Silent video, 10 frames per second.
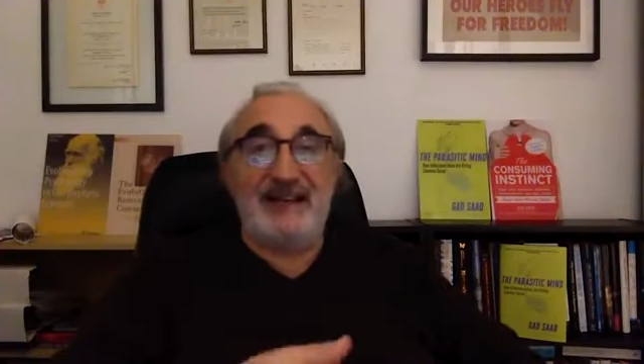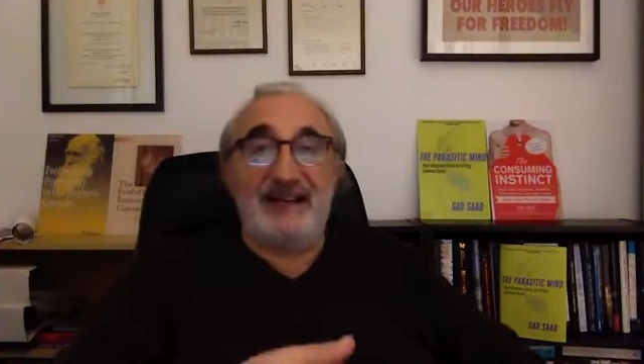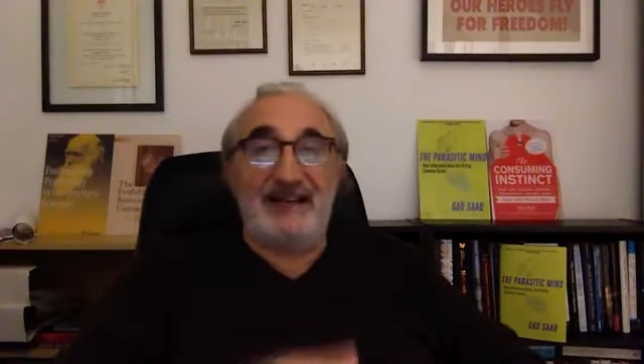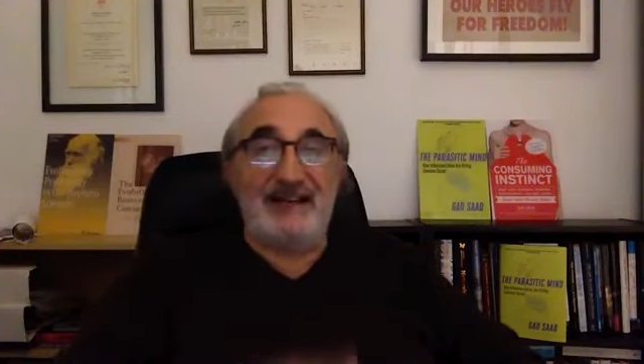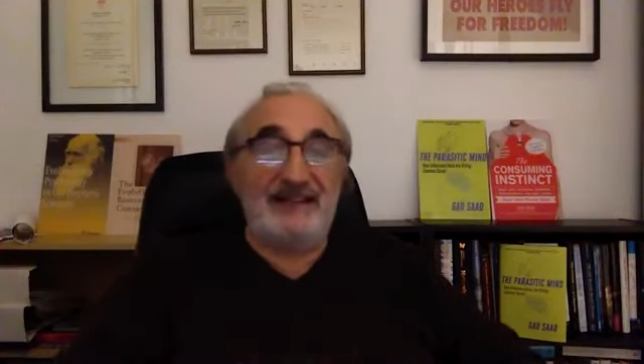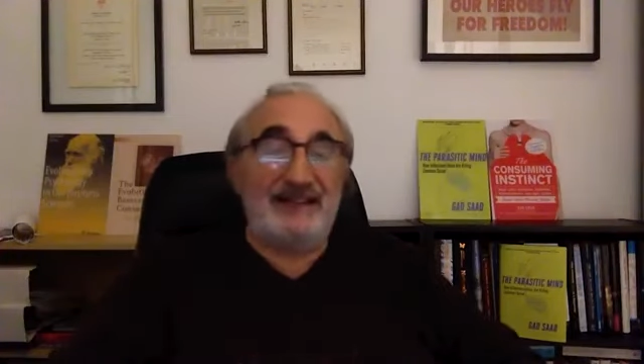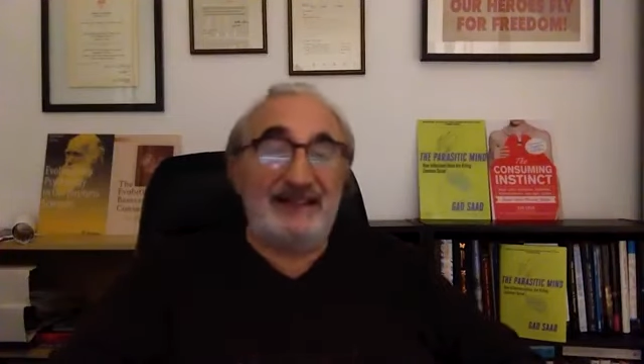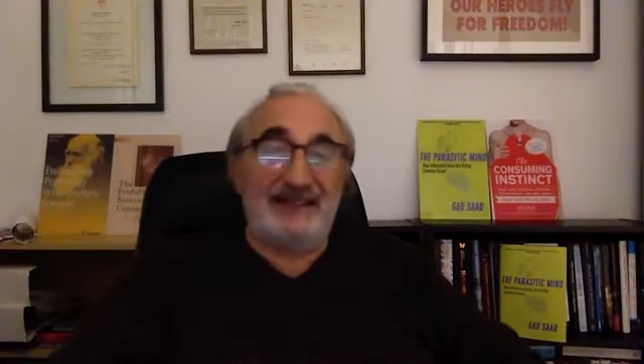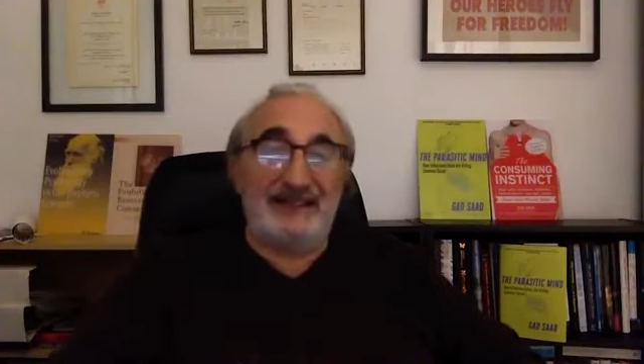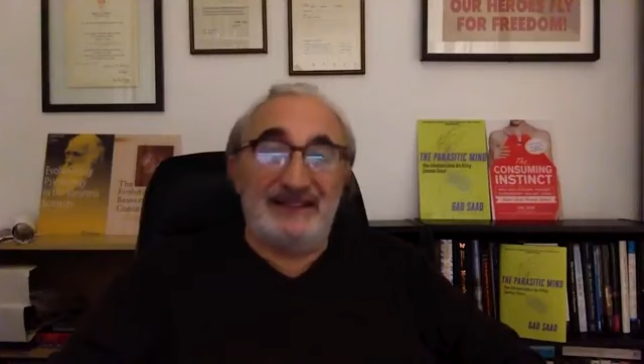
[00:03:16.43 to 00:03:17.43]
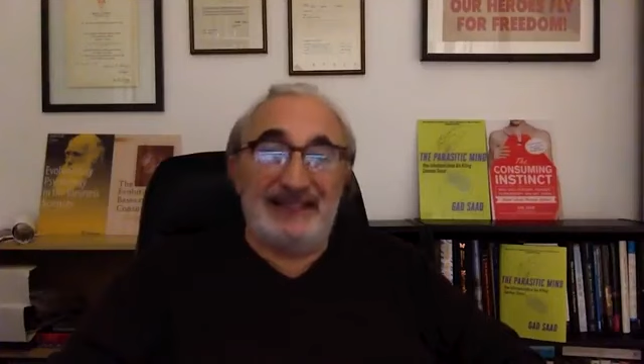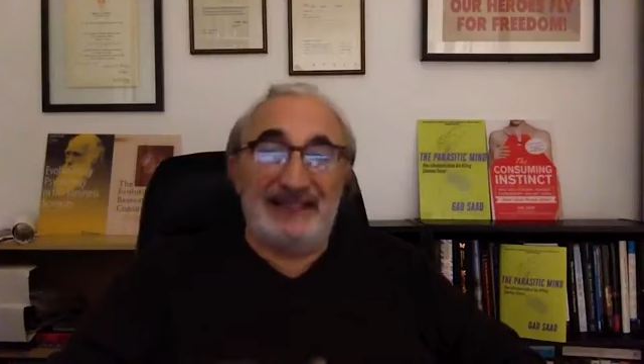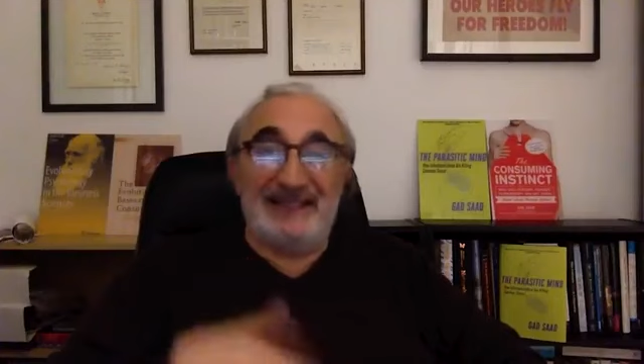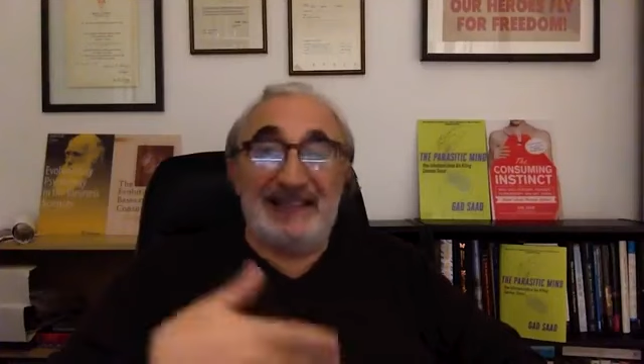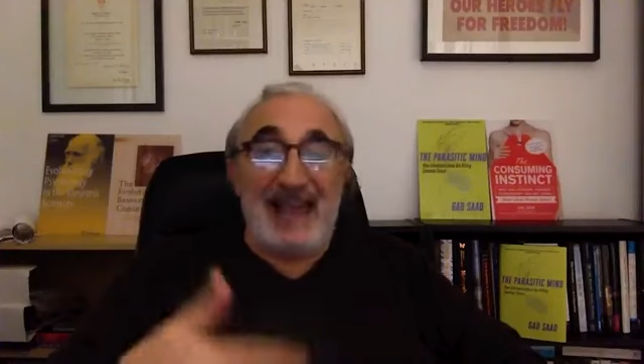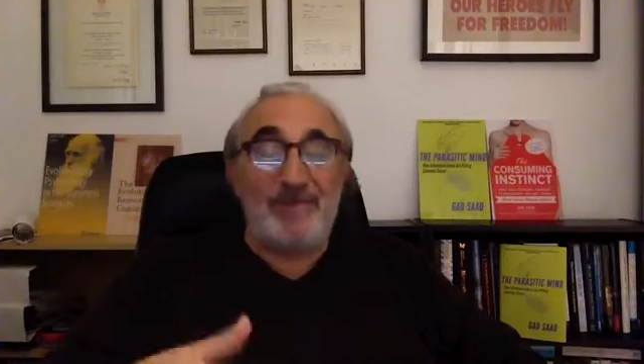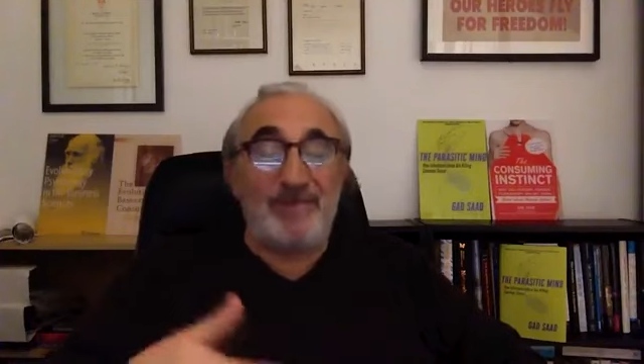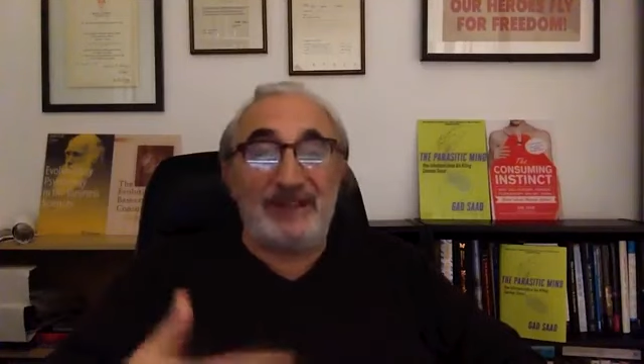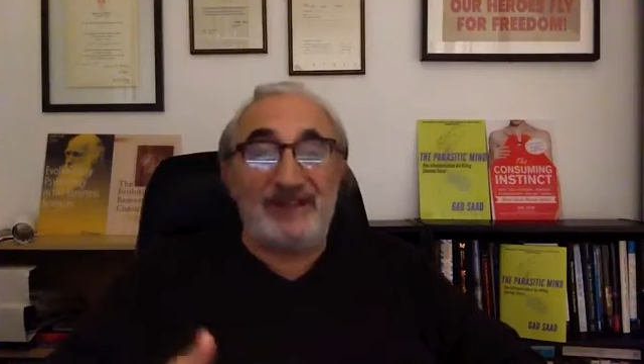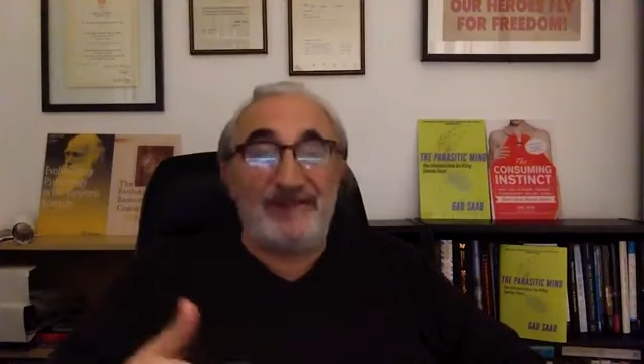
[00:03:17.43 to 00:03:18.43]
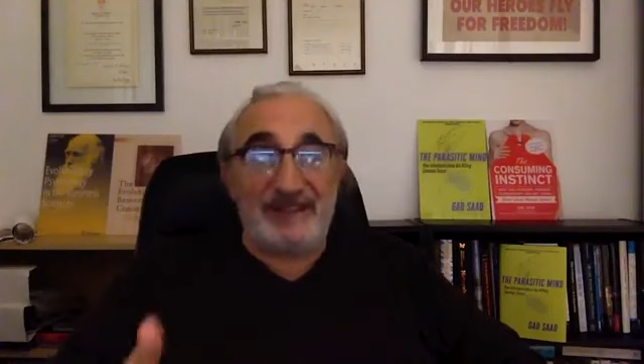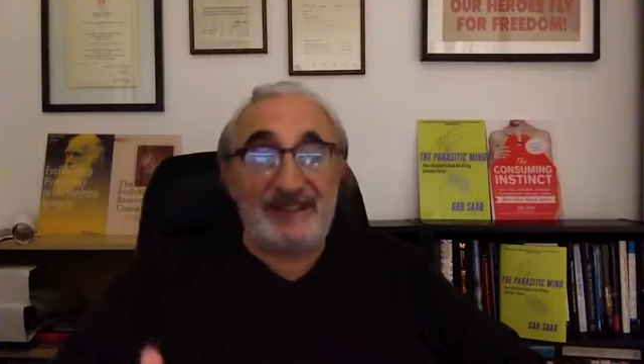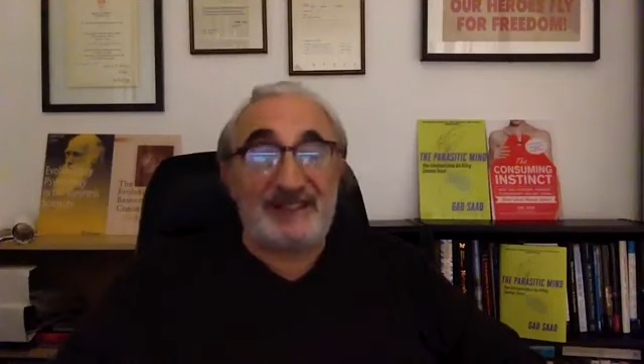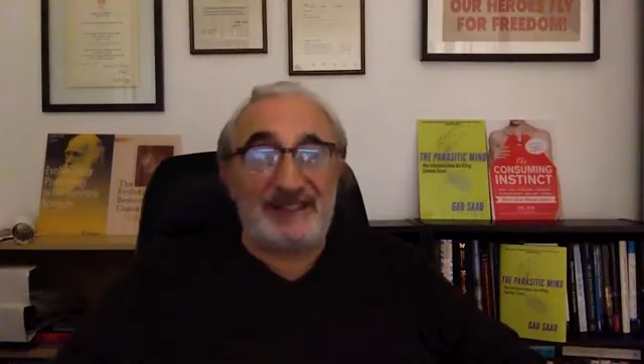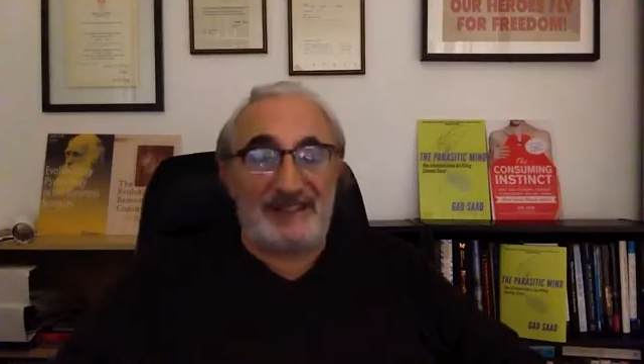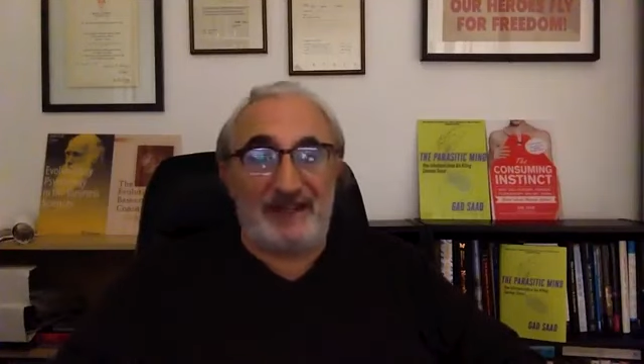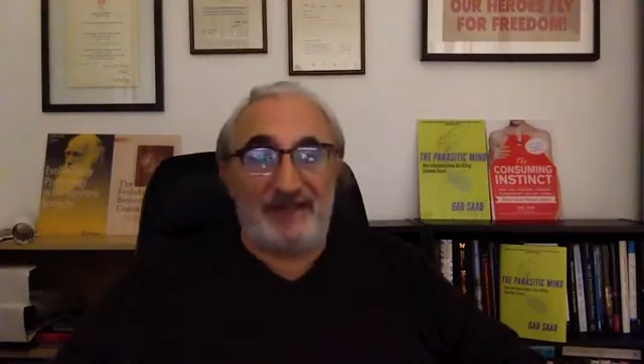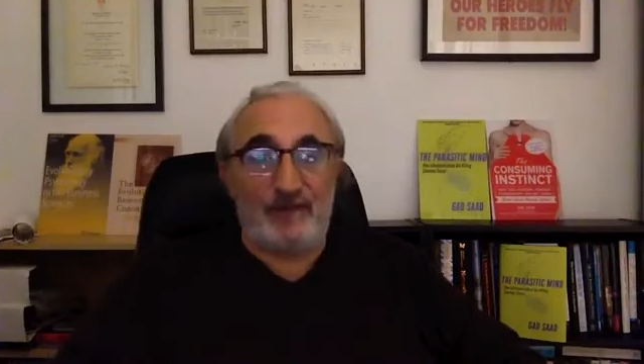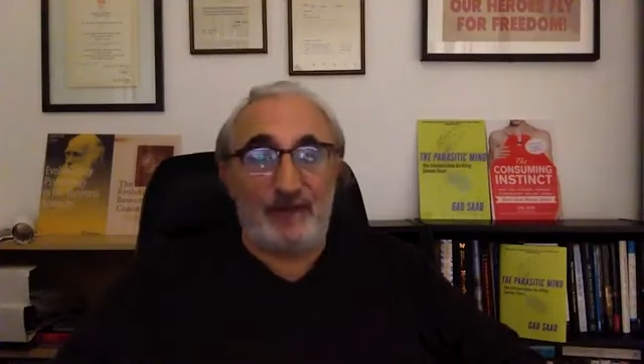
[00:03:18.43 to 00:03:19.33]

The Campbell and Fisk stuff,